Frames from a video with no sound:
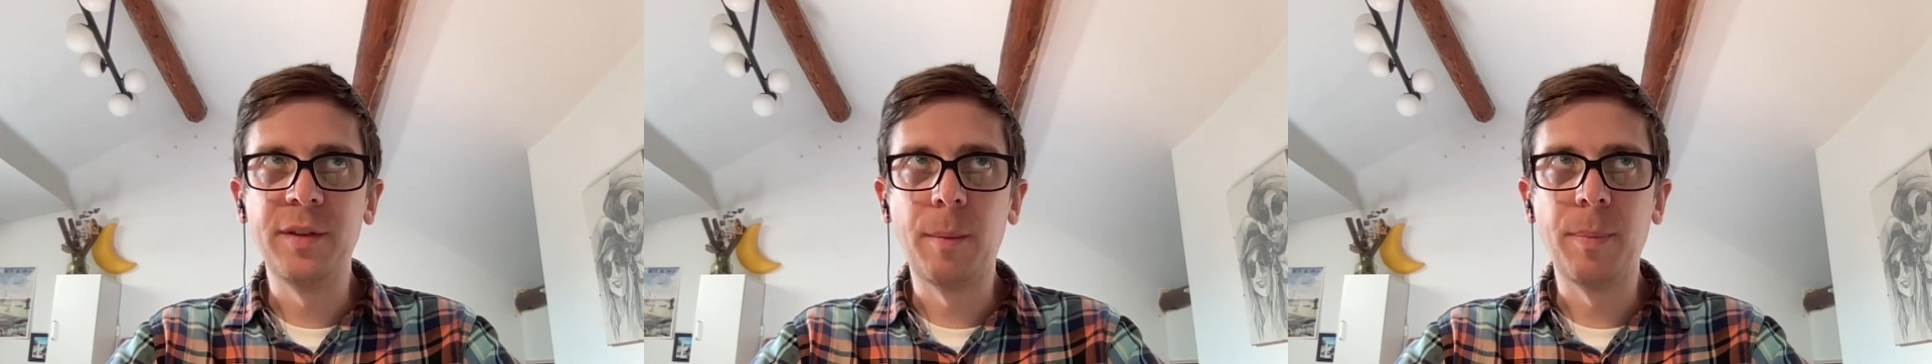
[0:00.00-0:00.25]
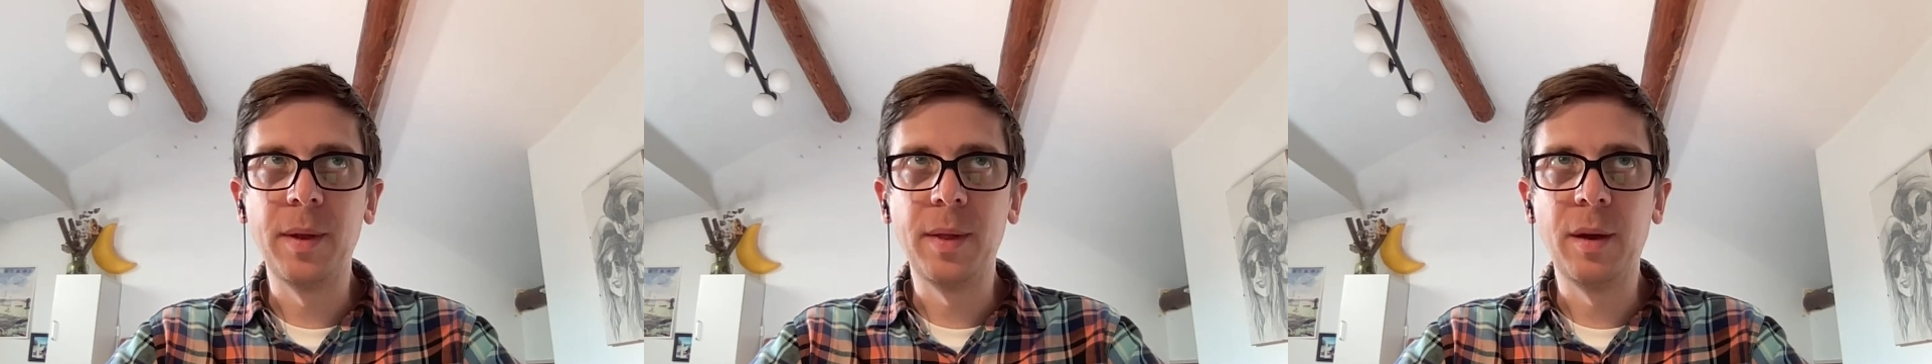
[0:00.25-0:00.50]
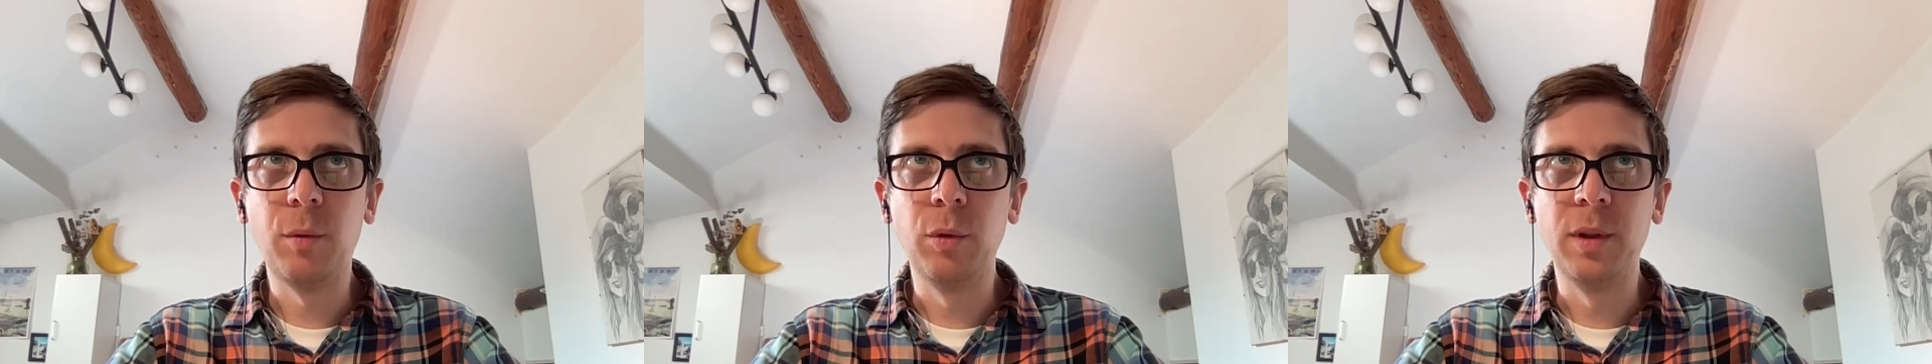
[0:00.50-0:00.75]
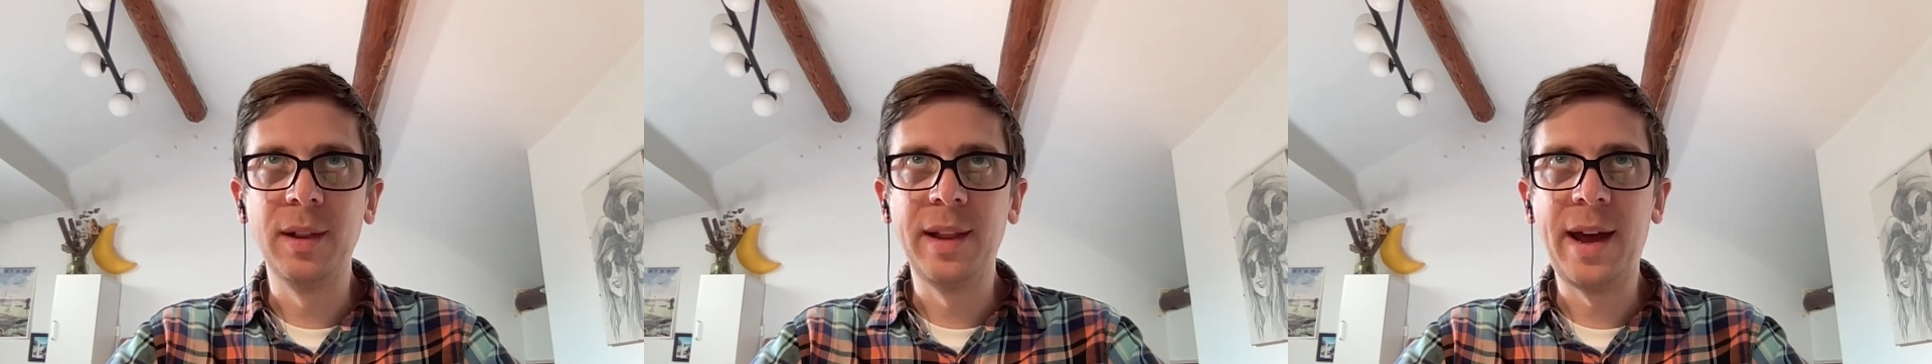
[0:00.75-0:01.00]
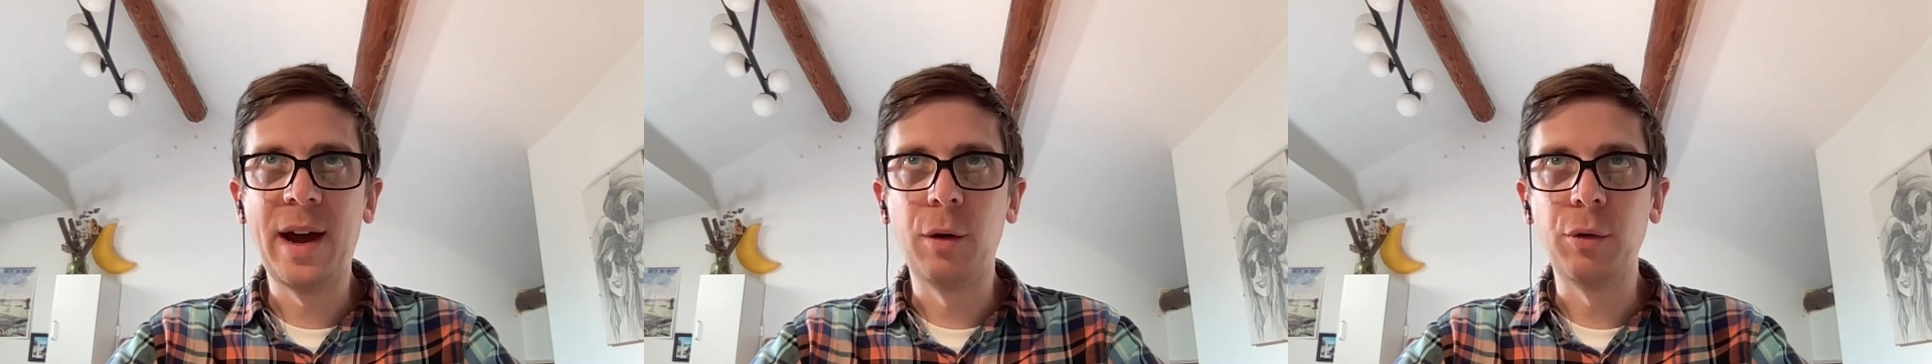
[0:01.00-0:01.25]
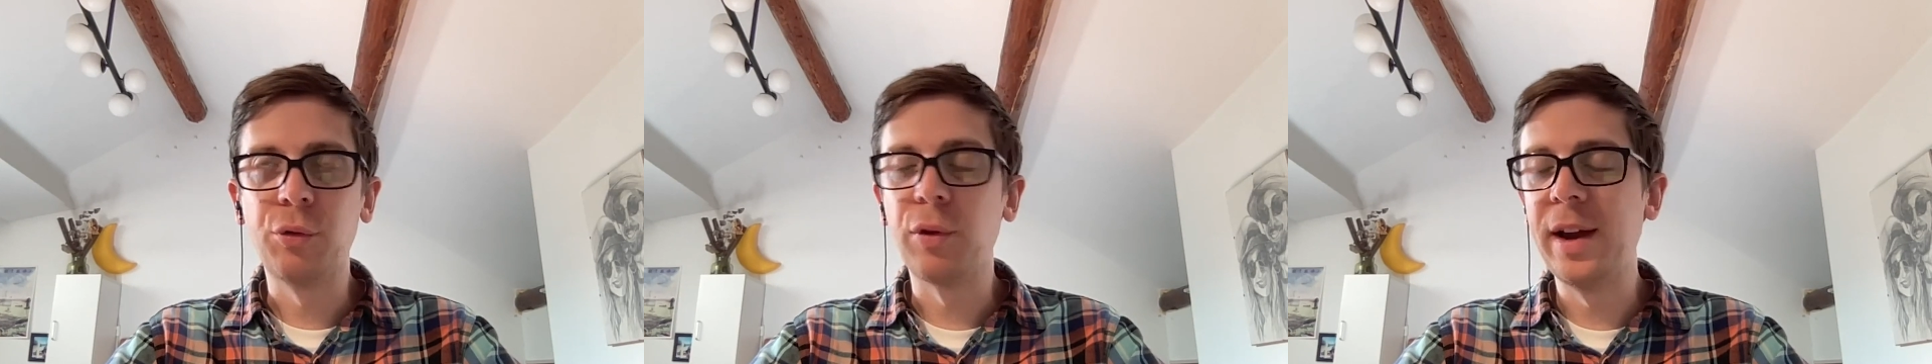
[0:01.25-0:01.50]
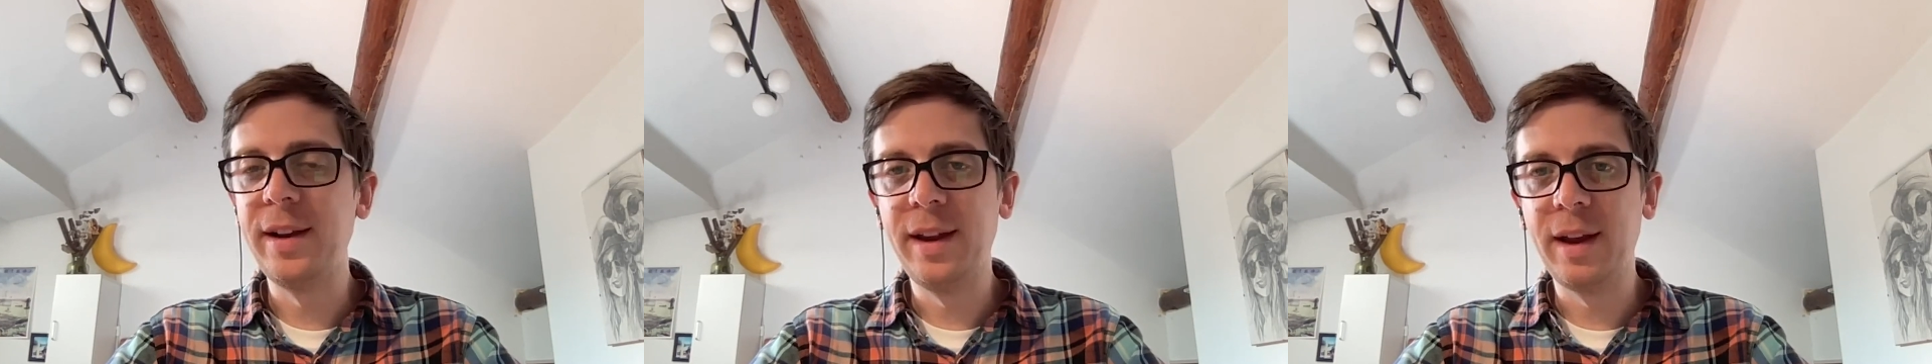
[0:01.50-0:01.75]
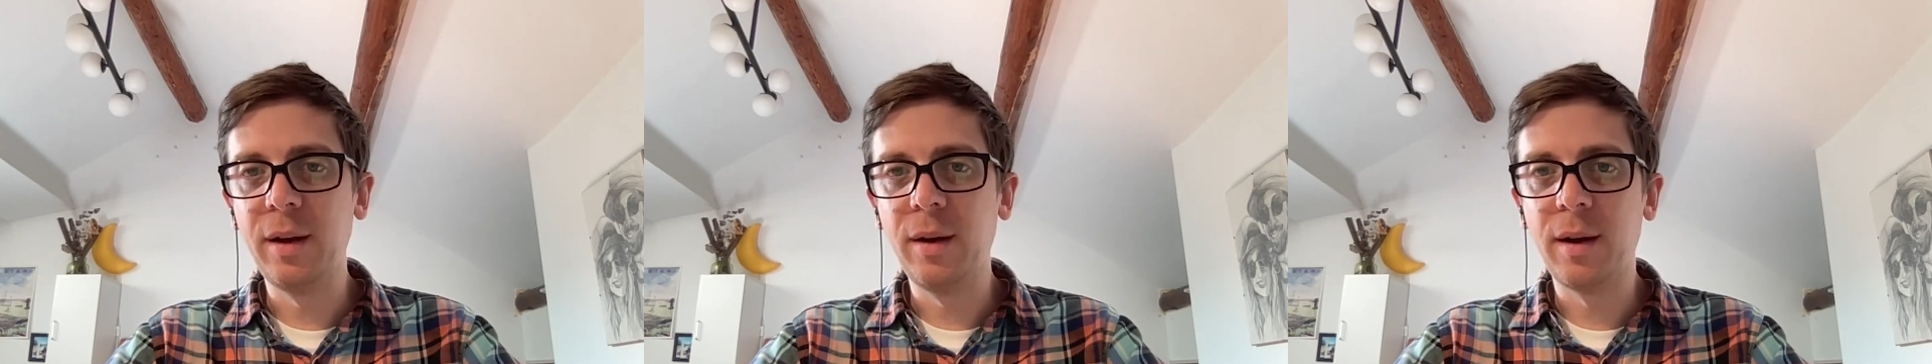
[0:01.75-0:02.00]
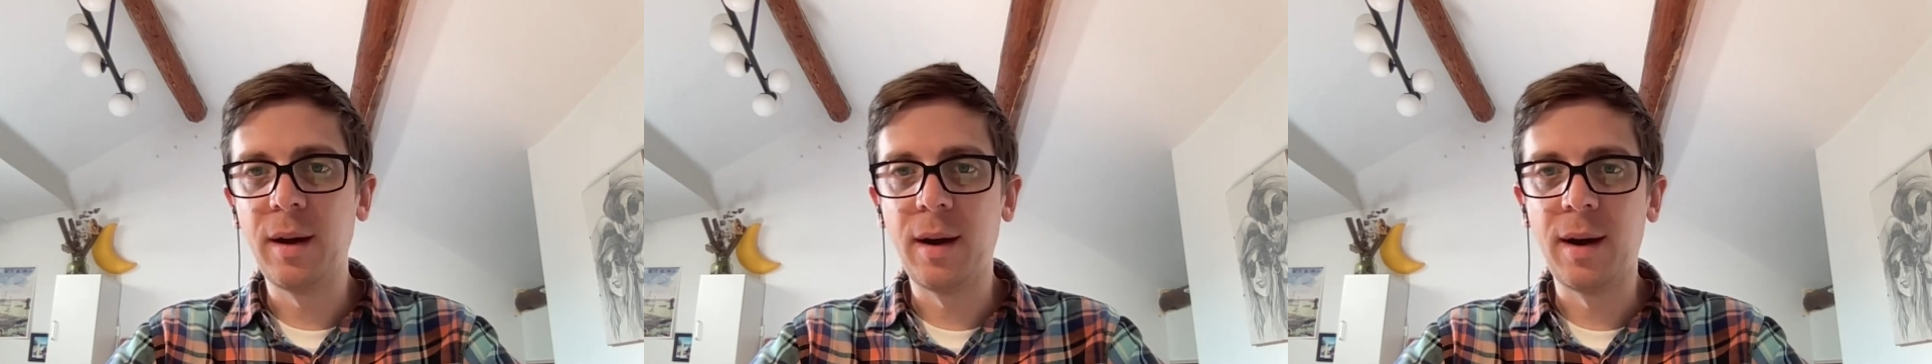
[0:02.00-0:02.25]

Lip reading: something that will allow trading